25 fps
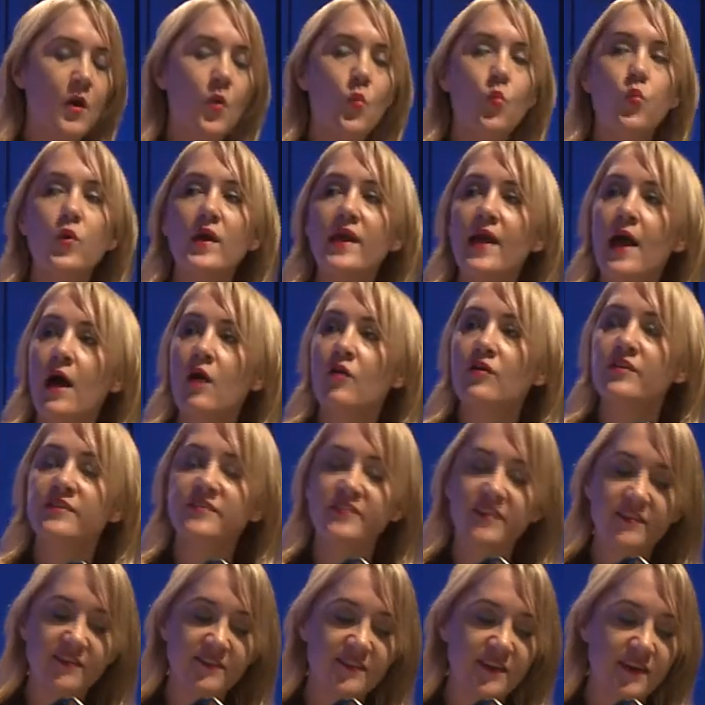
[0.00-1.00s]
We are
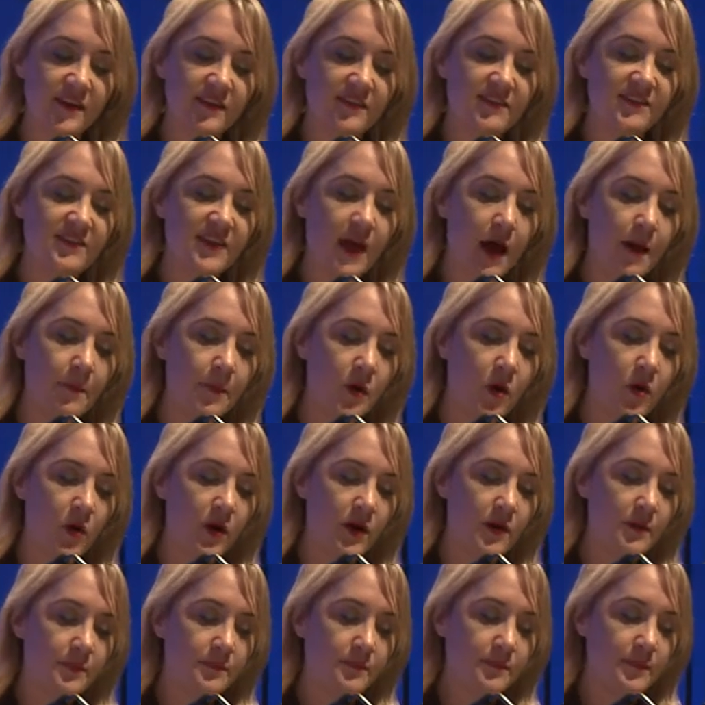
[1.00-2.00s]
assisting
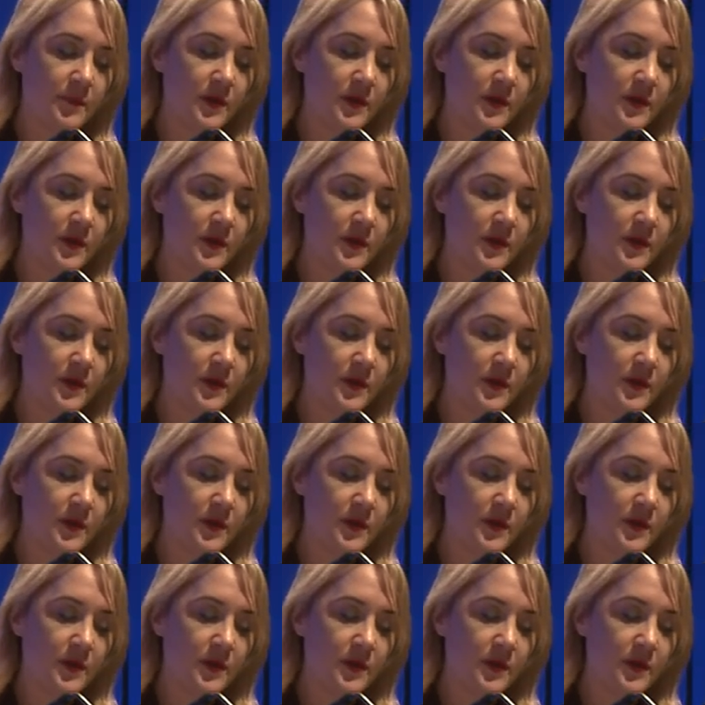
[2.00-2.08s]
Samoa,